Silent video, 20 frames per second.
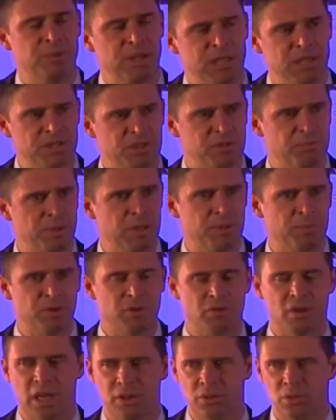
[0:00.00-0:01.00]
billions of people
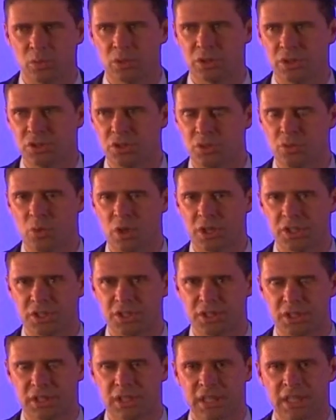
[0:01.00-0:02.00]
around the world who watch
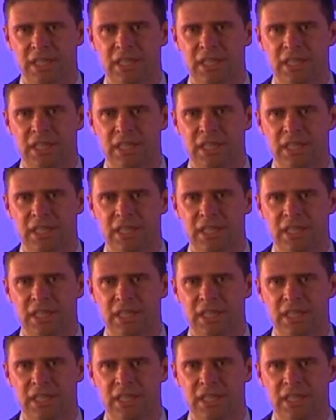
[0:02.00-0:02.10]
it,